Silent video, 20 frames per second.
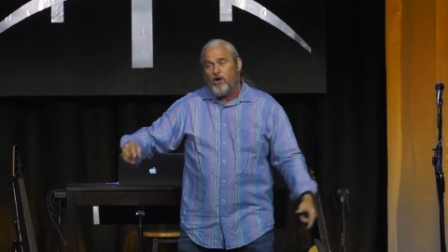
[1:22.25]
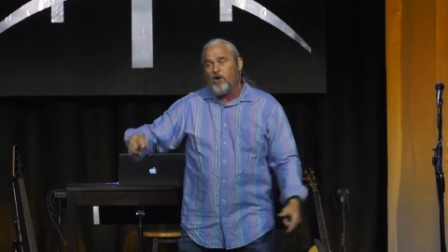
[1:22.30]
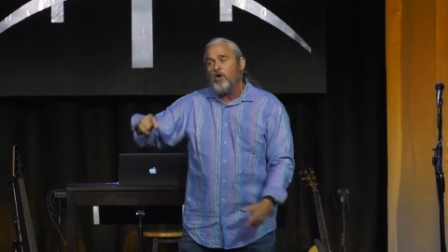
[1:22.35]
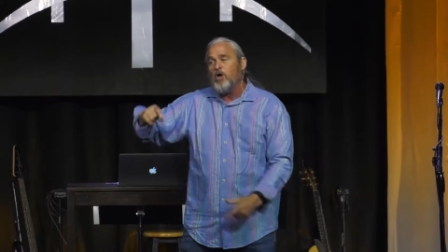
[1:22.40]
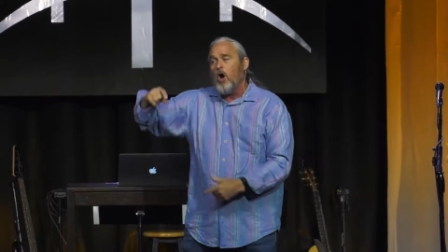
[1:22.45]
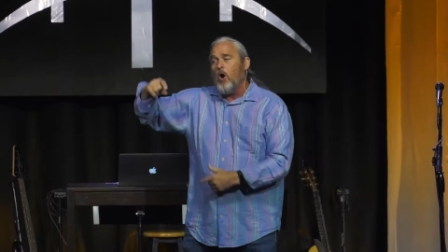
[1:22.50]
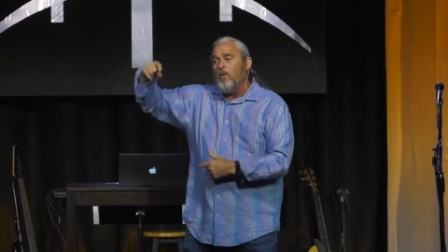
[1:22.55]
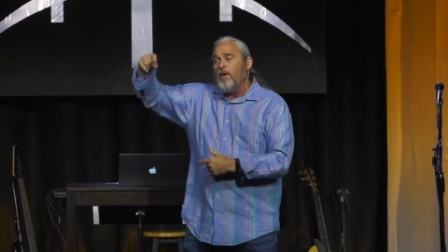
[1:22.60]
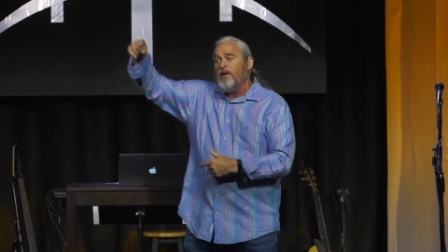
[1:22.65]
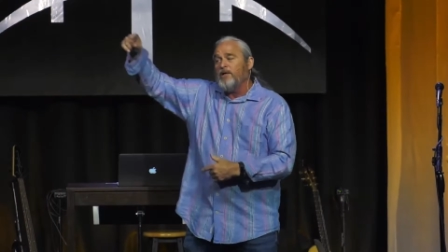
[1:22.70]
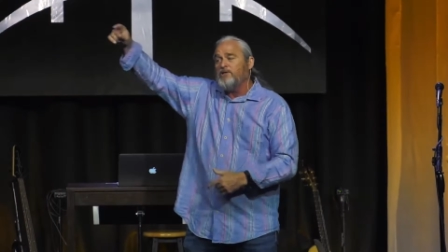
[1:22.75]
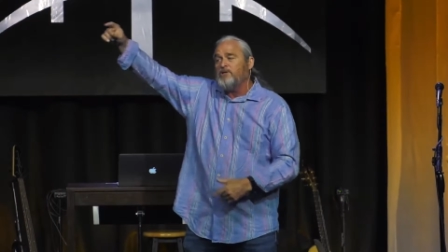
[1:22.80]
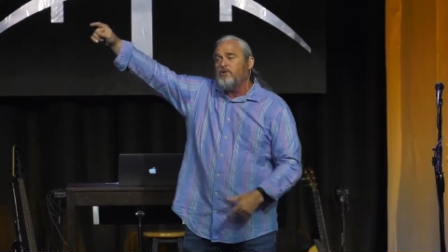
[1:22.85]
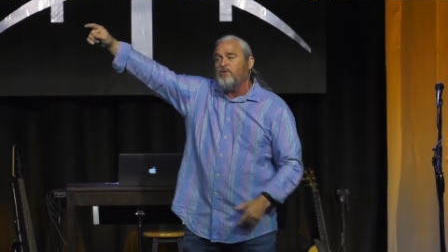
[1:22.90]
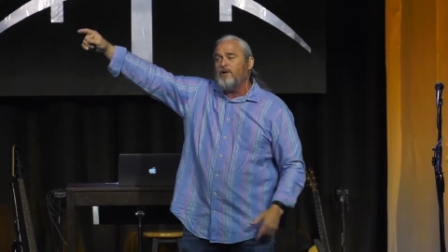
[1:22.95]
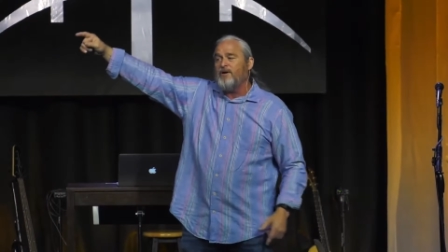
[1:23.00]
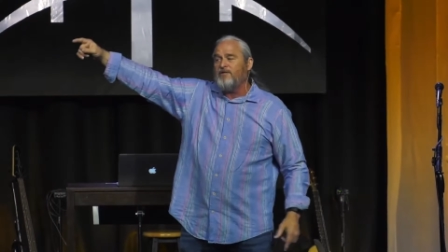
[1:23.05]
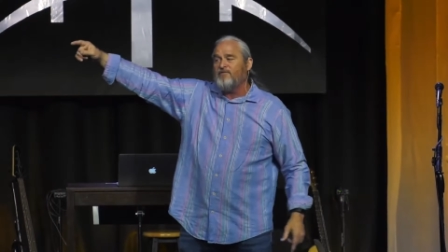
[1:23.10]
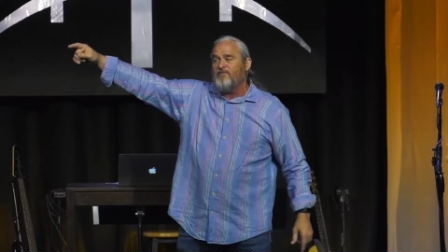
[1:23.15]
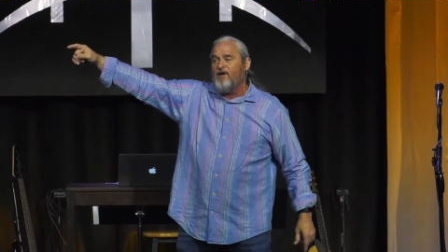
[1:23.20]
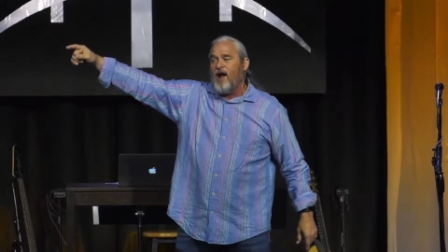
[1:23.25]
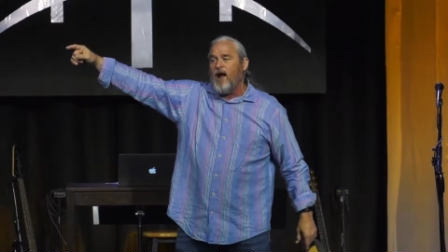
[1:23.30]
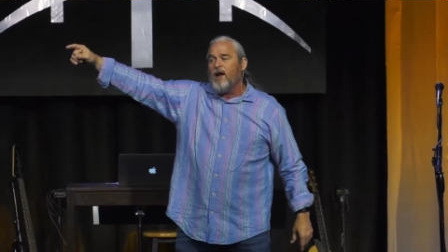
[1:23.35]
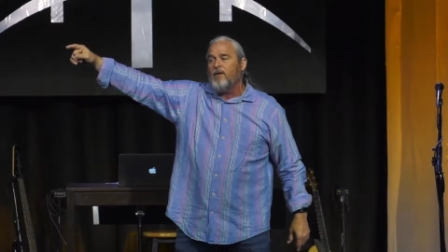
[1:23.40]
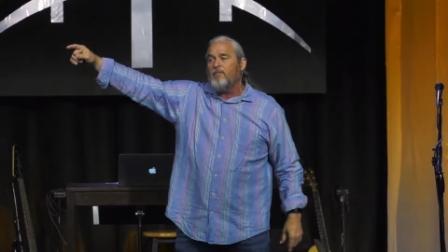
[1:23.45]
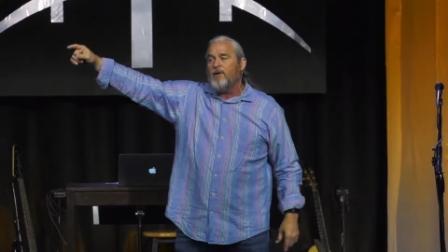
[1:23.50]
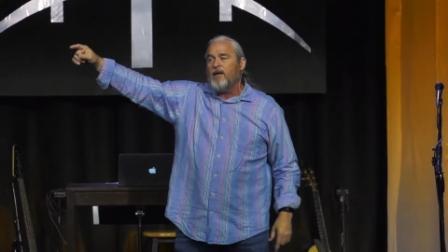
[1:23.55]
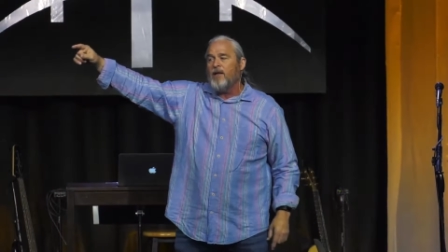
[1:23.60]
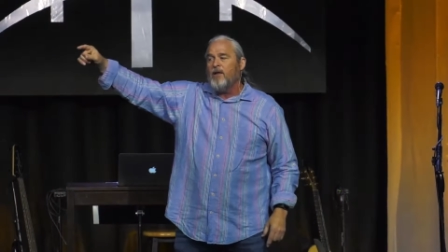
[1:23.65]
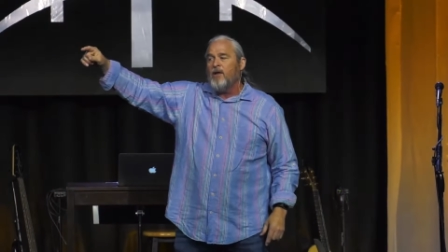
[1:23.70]
Go into an
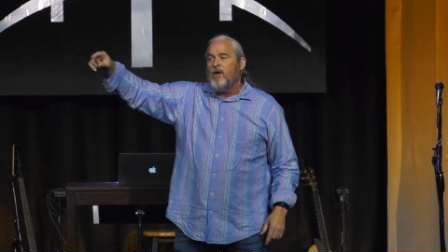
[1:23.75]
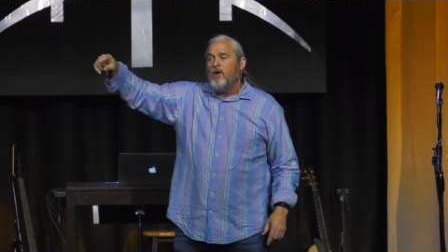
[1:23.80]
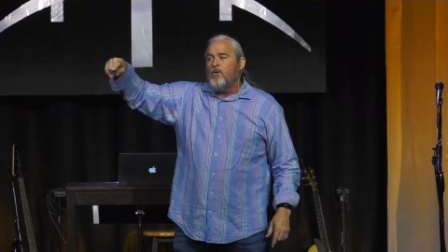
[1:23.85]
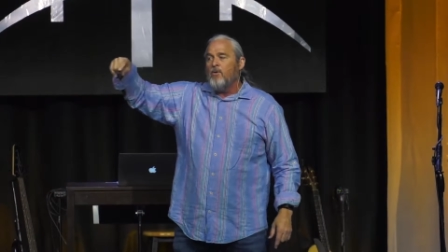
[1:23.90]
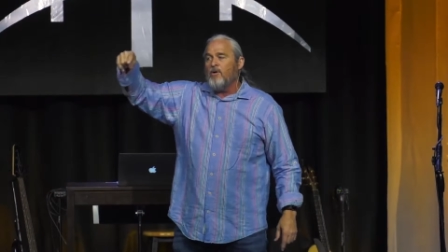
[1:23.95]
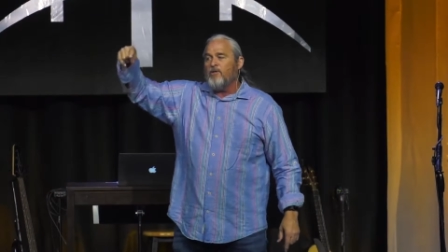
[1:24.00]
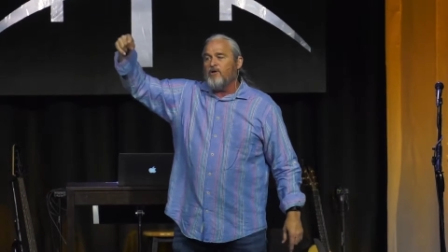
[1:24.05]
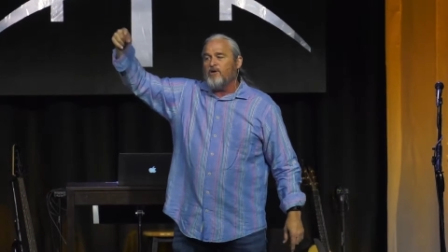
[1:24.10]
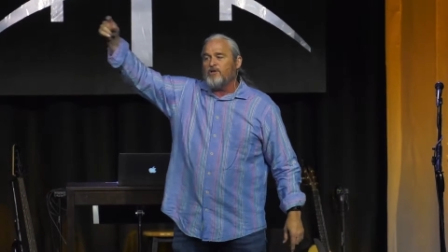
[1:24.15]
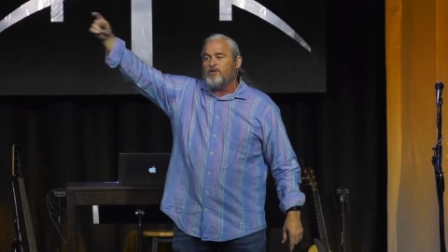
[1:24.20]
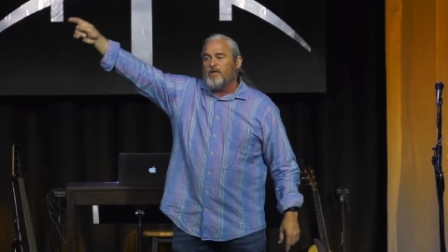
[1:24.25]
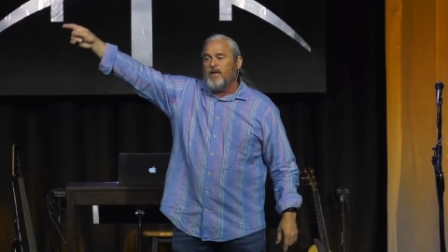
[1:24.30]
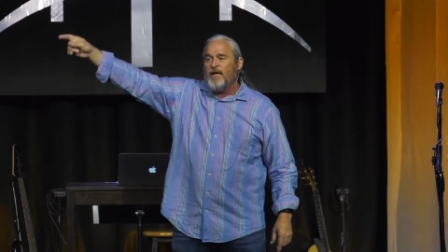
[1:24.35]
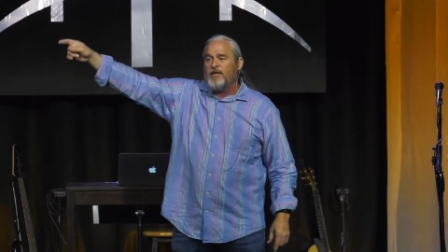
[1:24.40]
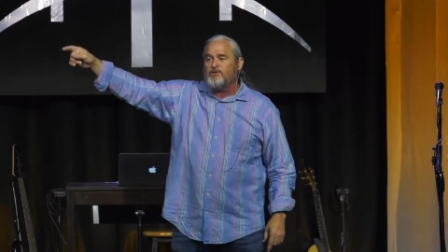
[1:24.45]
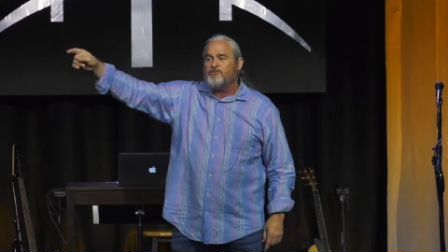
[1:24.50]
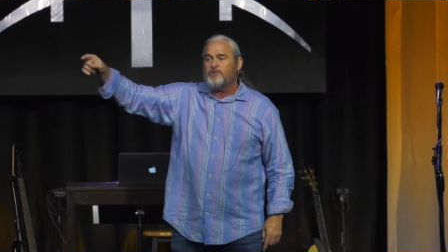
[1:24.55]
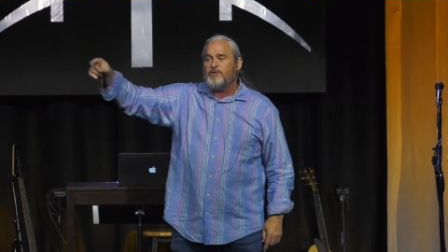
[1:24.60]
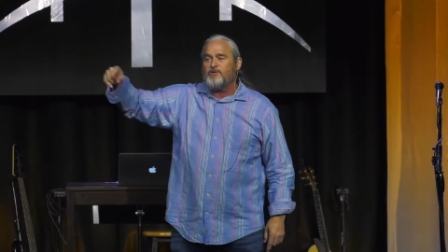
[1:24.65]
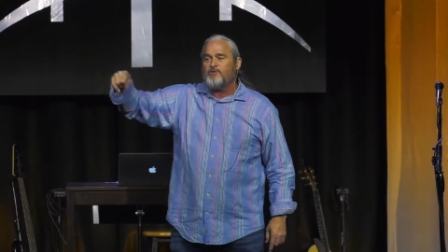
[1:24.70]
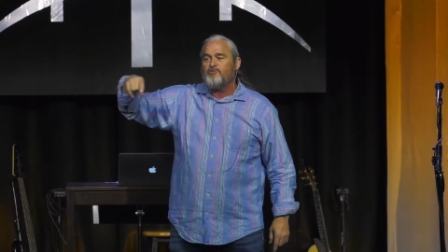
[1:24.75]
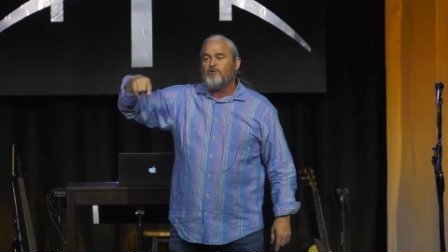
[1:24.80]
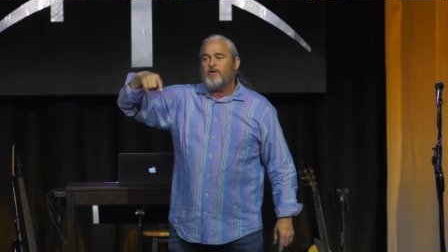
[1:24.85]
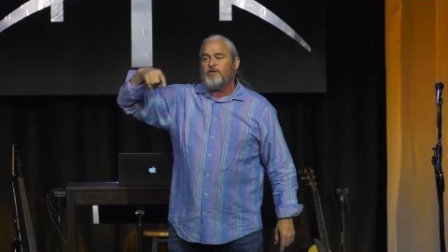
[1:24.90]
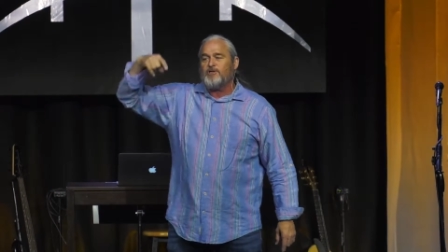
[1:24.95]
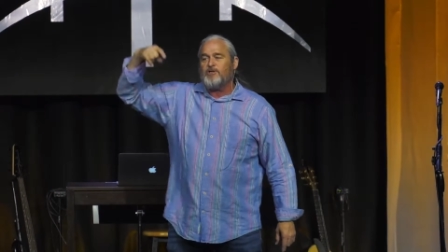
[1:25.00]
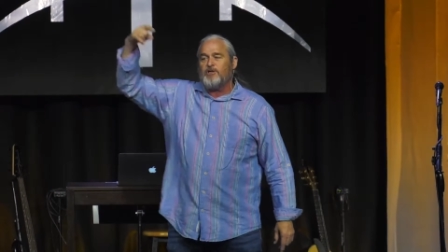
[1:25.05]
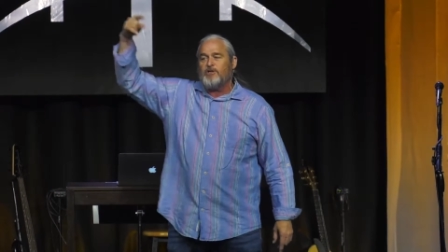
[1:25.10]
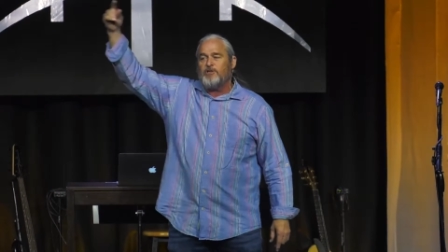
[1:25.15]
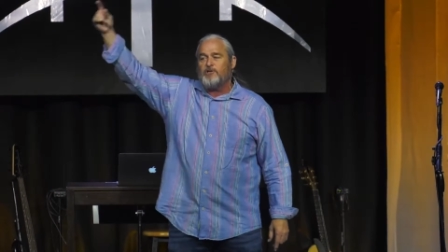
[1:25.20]
environment where there's less
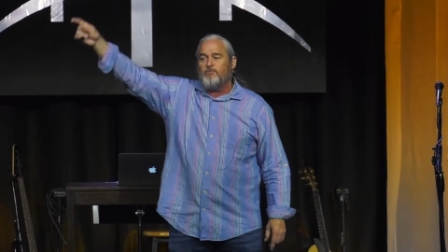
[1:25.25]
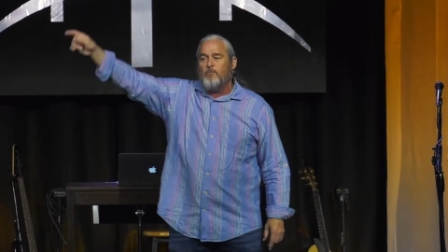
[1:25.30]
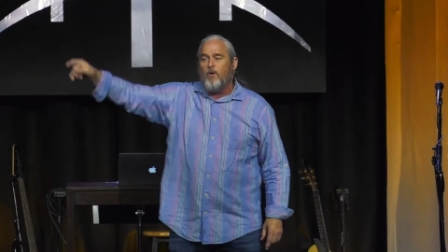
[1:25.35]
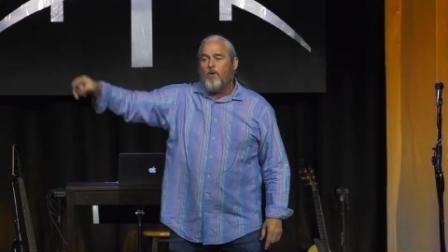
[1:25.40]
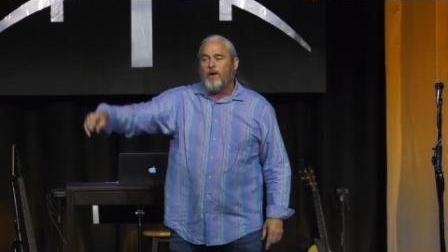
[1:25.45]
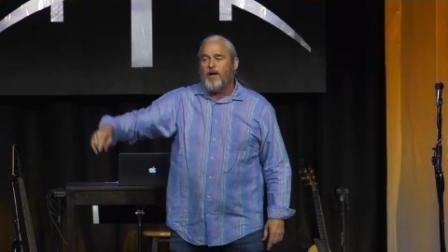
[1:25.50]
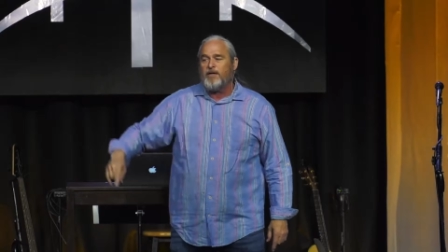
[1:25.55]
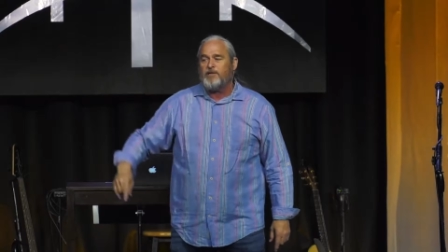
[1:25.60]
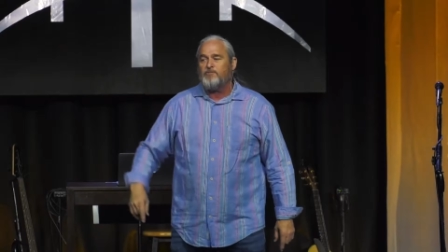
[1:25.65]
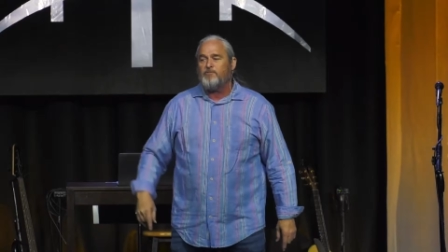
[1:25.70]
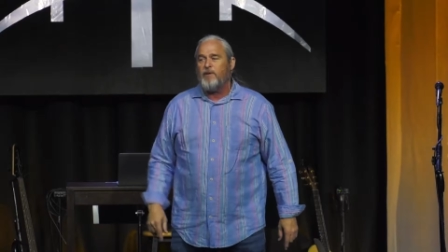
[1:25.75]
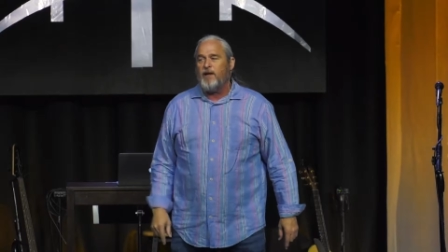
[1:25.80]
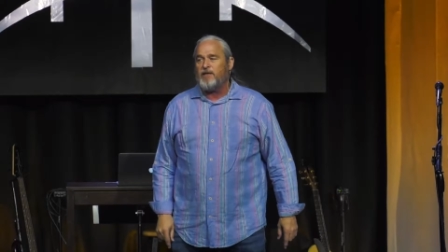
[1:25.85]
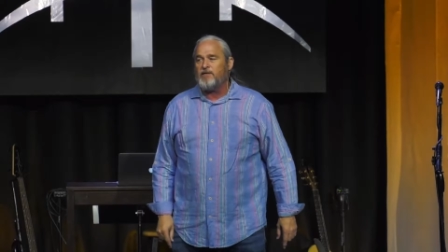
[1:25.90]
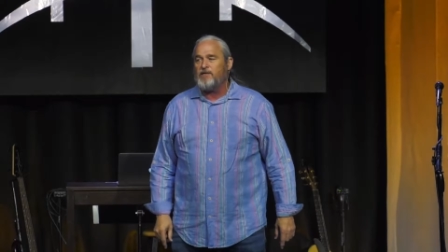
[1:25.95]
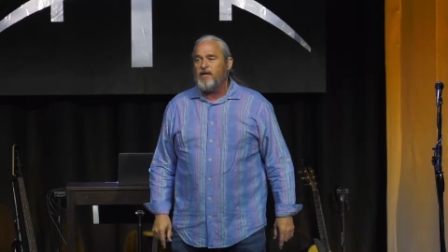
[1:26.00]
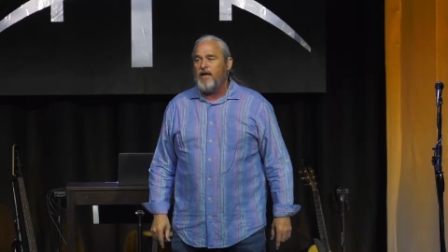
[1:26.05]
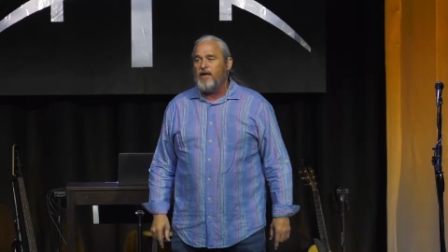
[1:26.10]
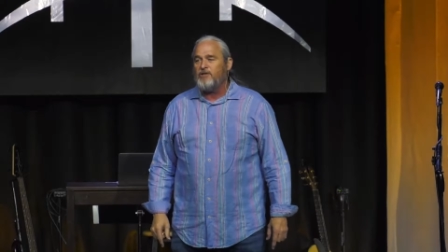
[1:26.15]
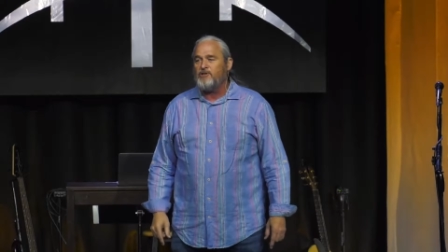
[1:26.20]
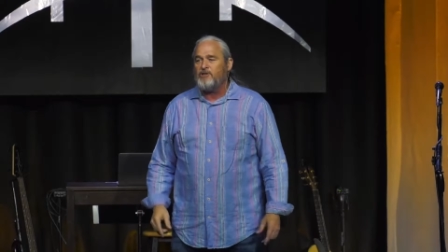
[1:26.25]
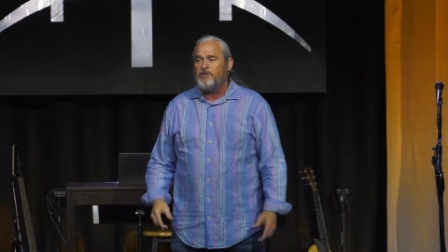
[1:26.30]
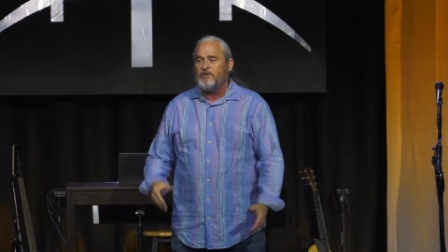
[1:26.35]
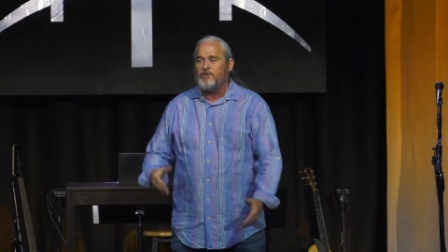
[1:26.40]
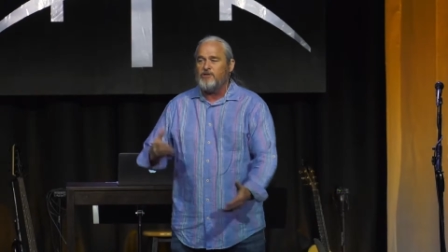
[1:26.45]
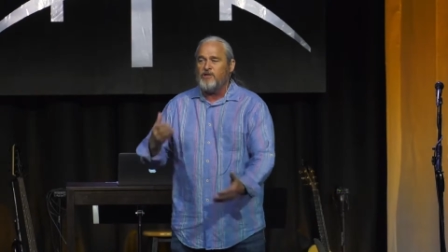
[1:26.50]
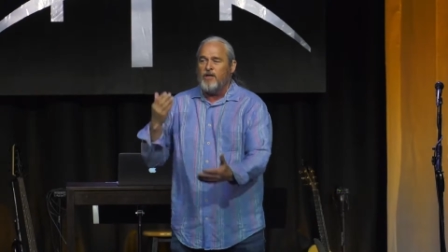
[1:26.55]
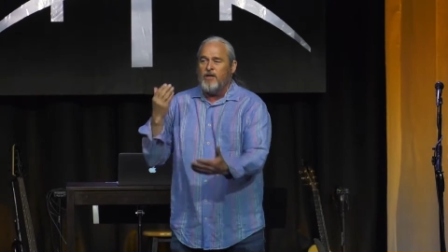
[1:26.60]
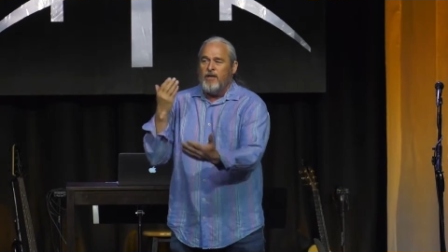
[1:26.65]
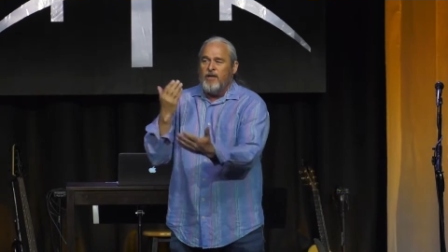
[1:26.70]
restrictions, more
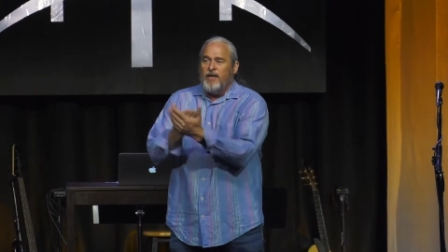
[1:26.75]
expectations,